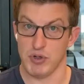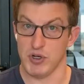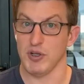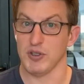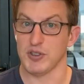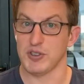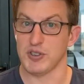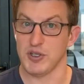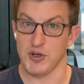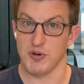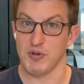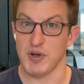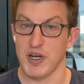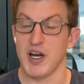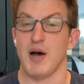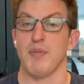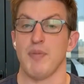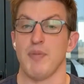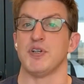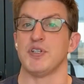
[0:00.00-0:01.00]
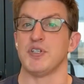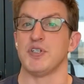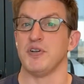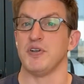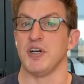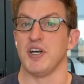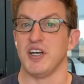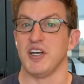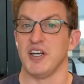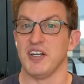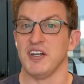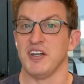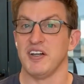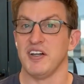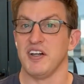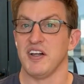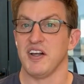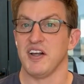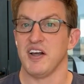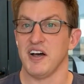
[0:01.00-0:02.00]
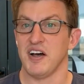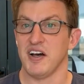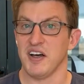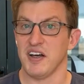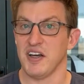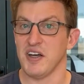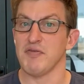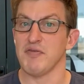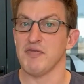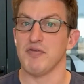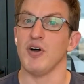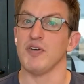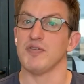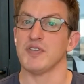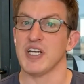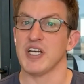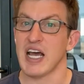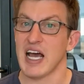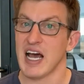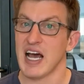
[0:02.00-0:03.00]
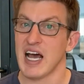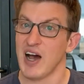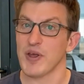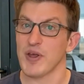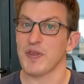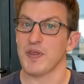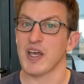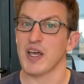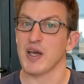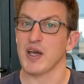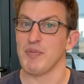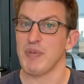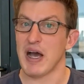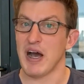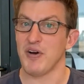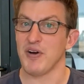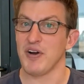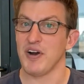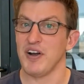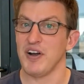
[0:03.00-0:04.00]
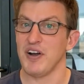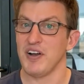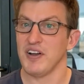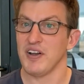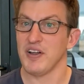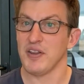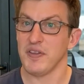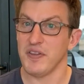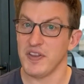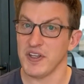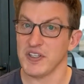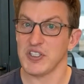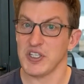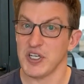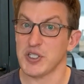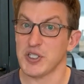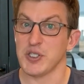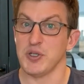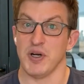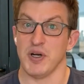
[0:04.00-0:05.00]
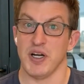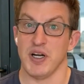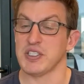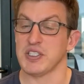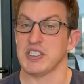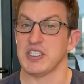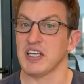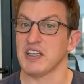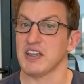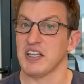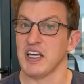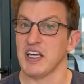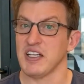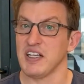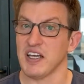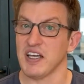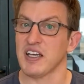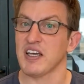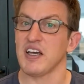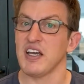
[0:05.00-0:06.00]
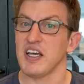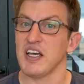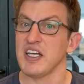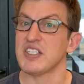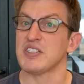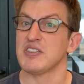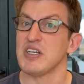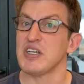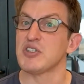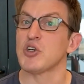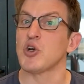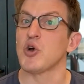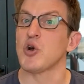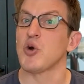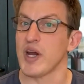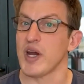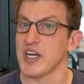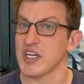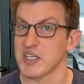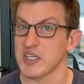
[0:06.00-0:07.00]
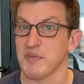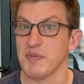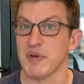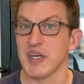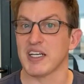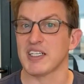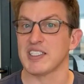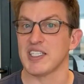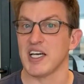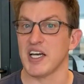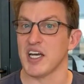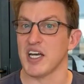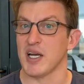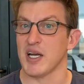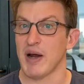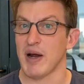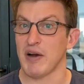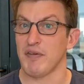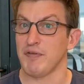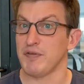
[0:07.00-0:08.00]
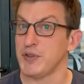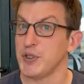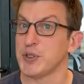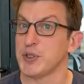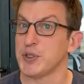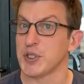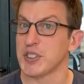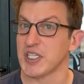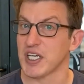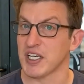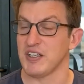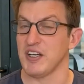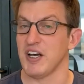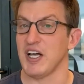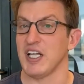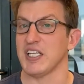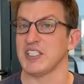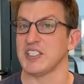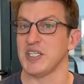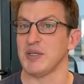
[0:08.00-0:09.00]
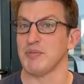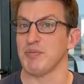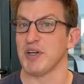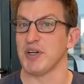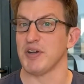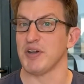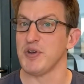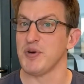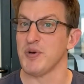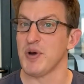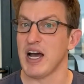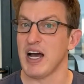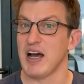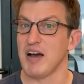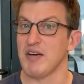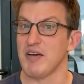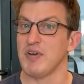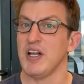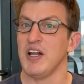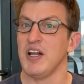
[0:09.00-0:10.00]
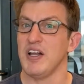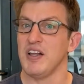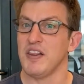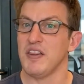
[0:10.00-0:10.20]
but also an opportunity uh, involved in how we think about this issue. And I just think that like it's it's great to be excited about future technology, but if you have